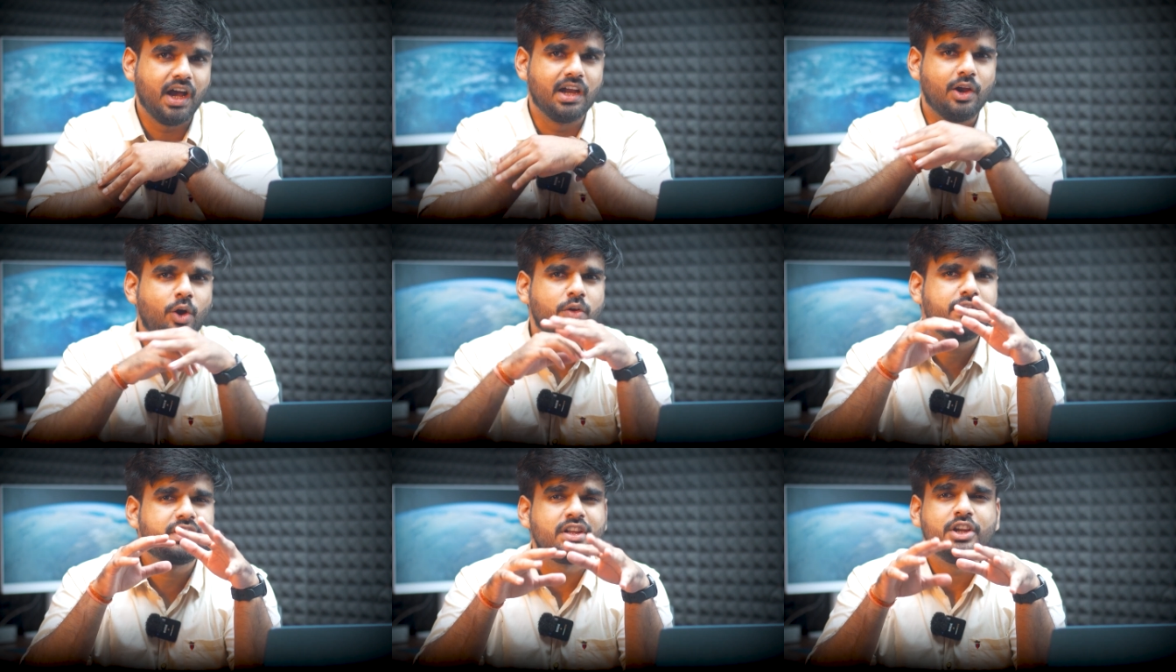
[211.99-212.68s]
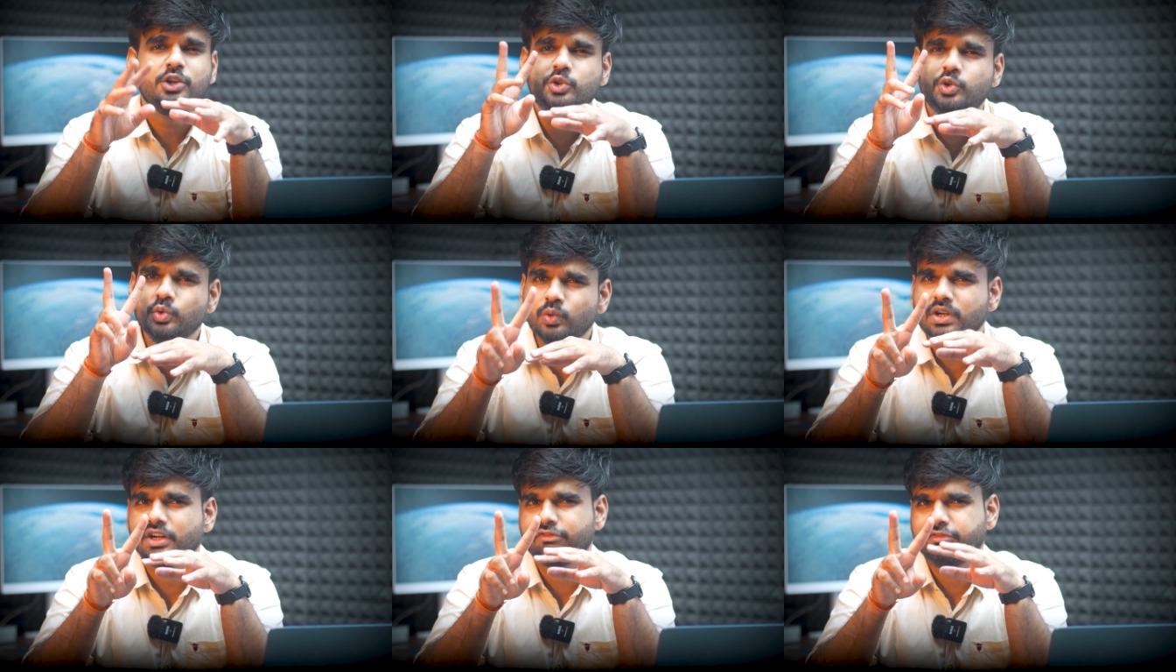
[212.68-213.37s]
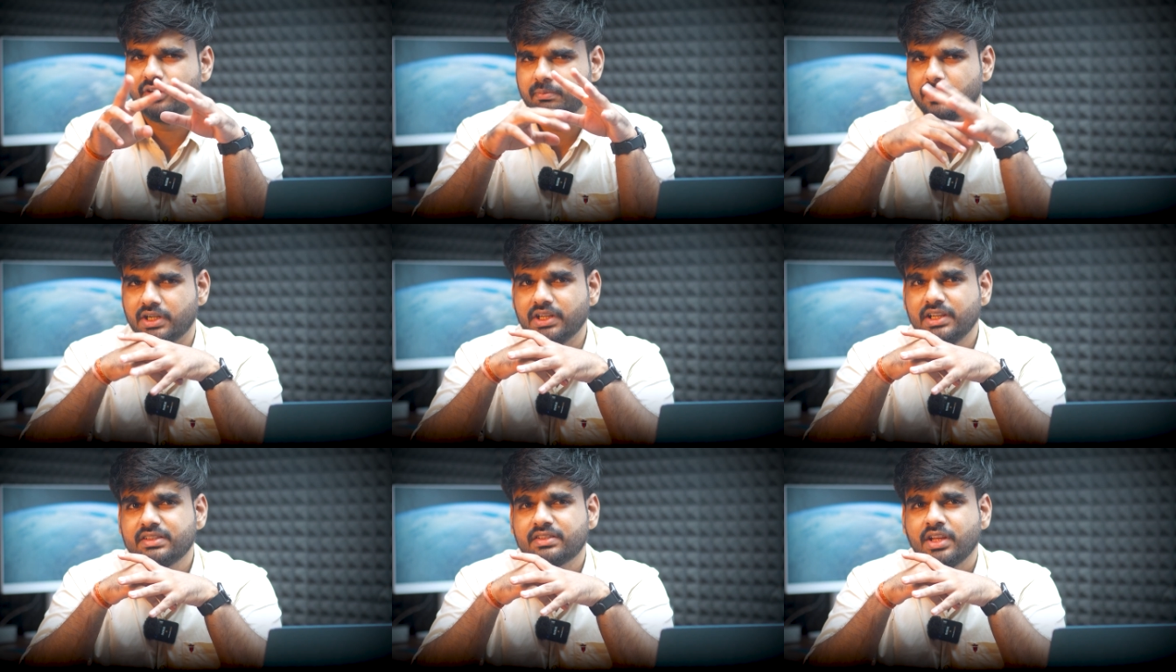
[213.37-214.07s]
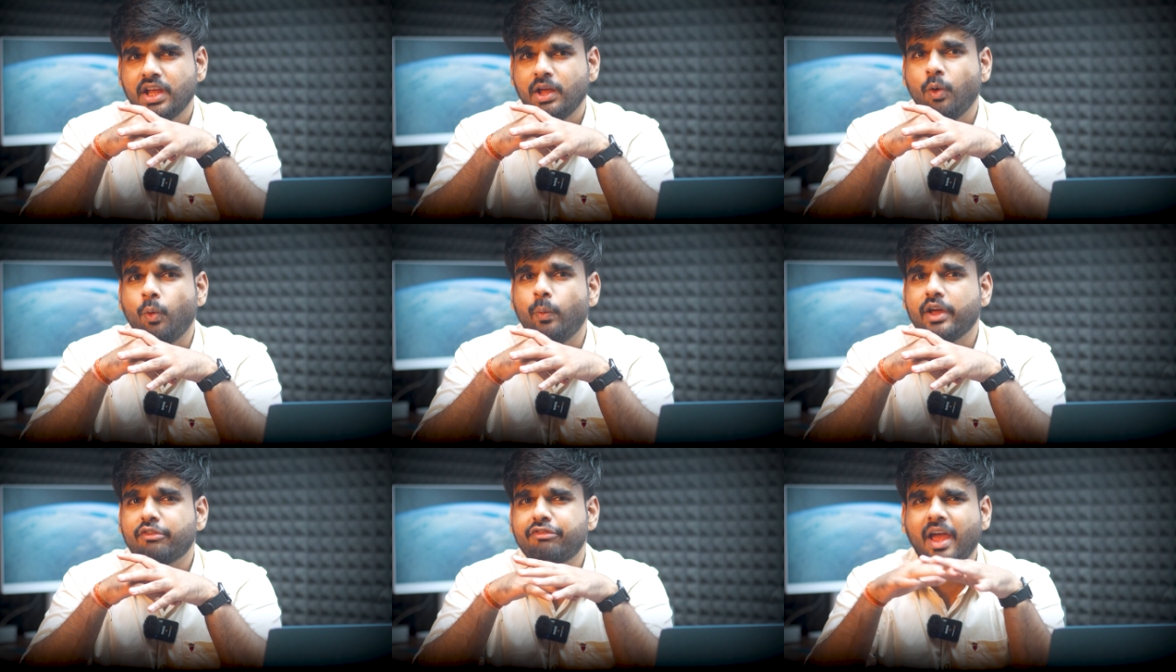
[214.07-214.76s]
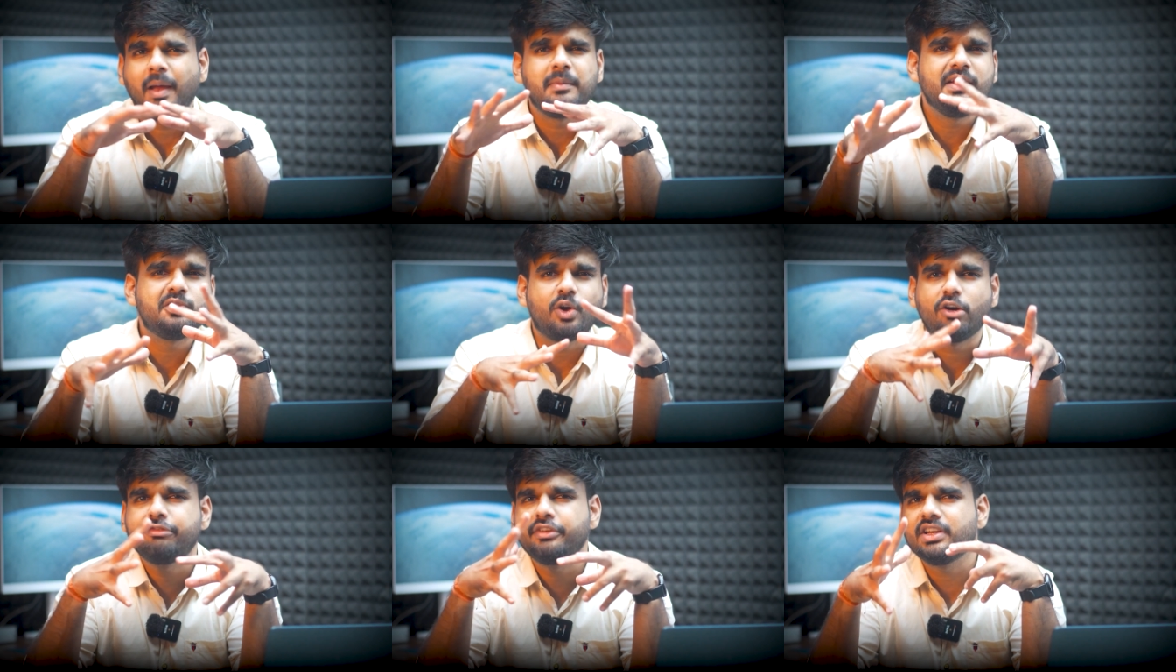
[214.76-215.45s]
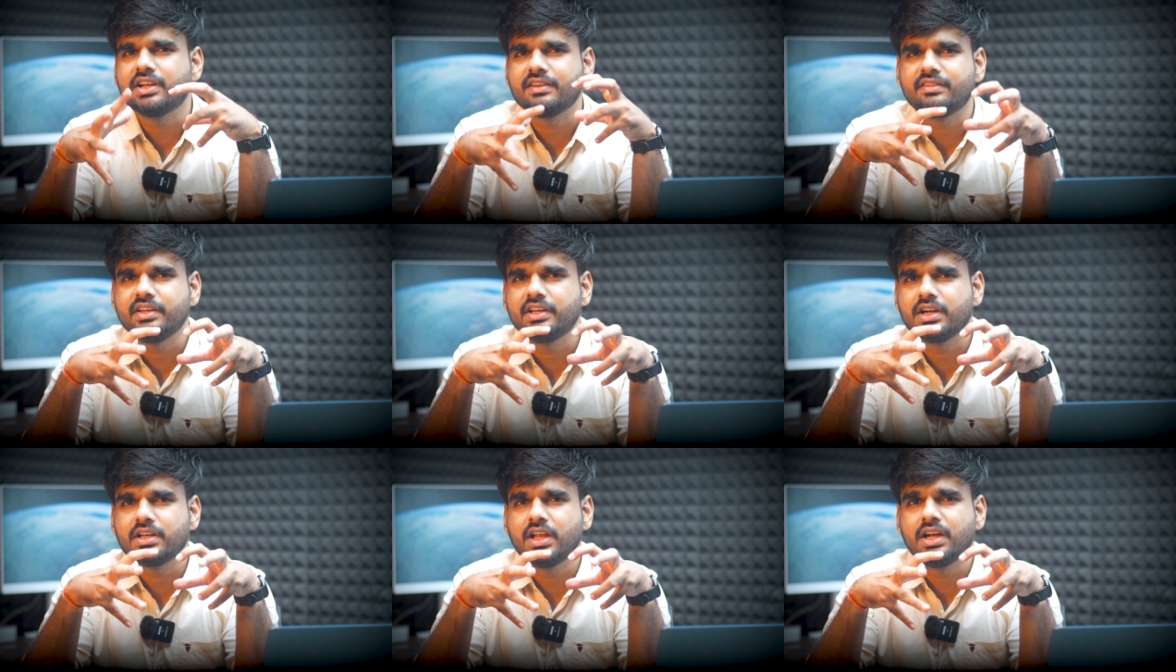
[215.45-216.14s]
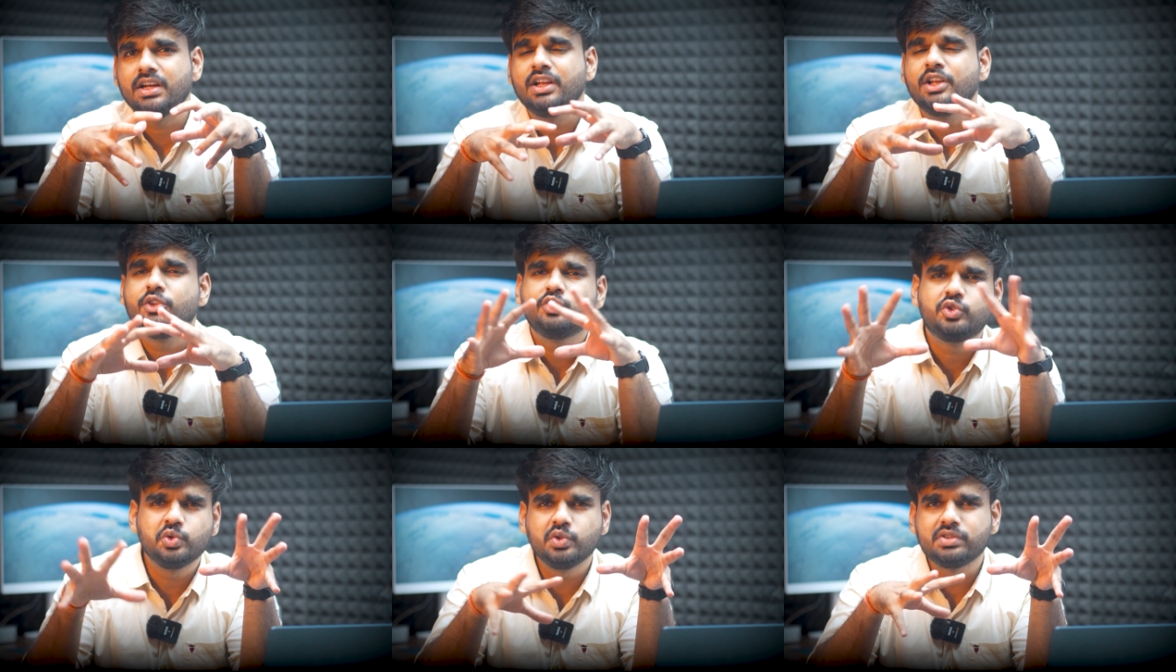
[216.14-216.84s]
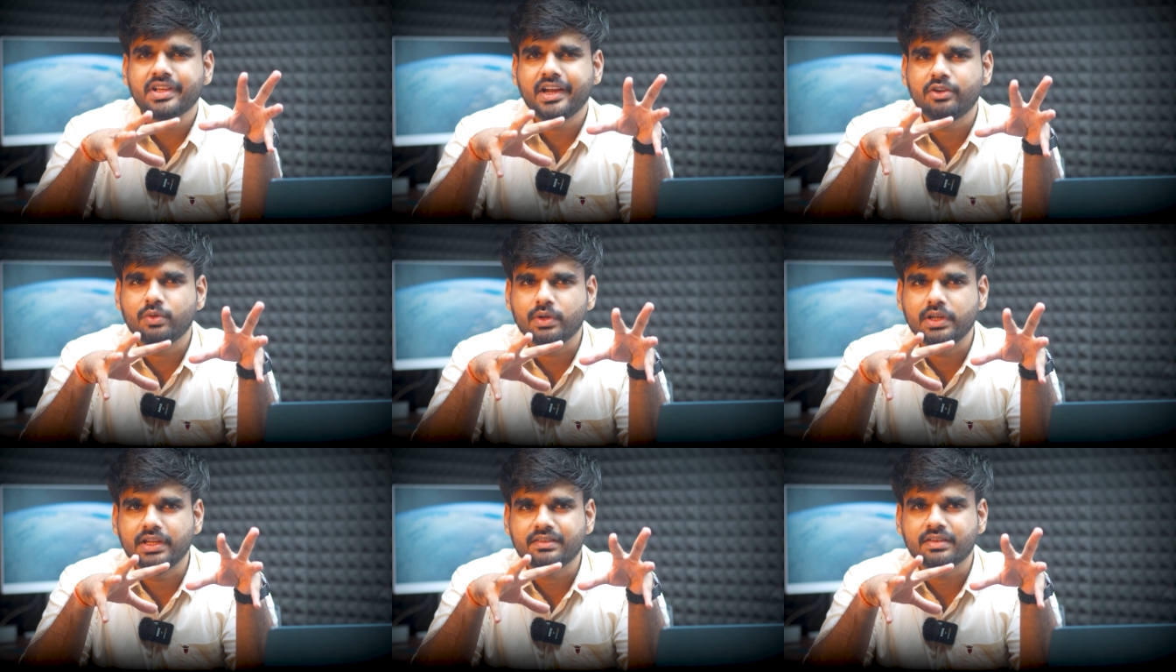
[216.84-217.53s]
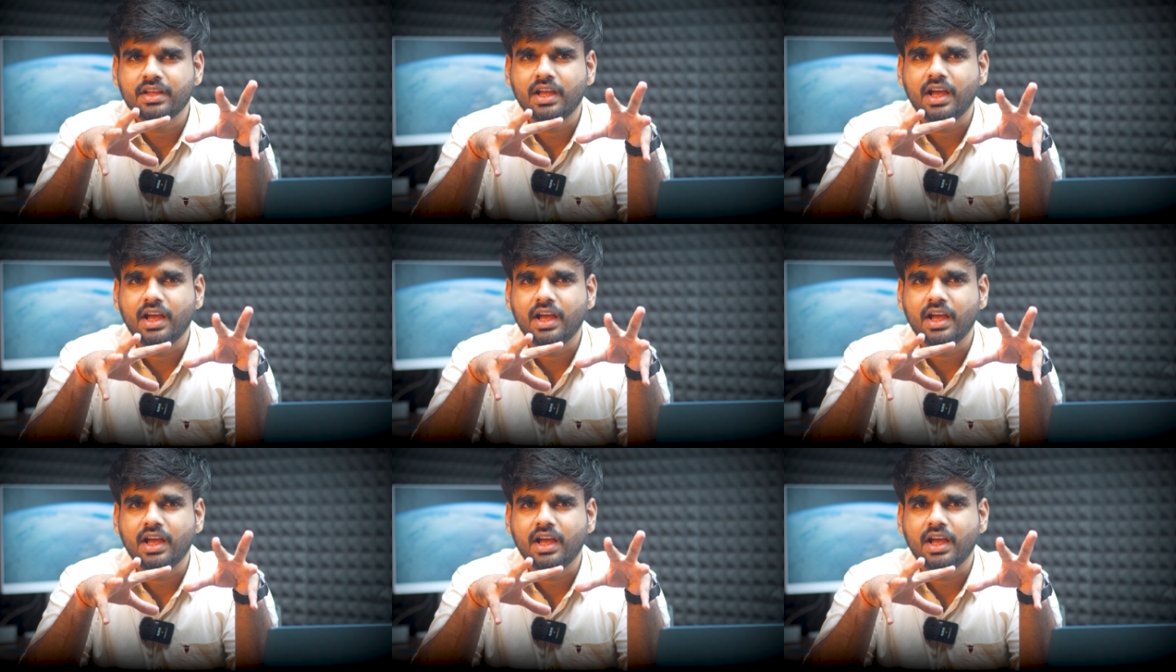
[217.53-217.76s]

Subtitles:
along with 2 confirmed murders, where families often considered the suicide rulings,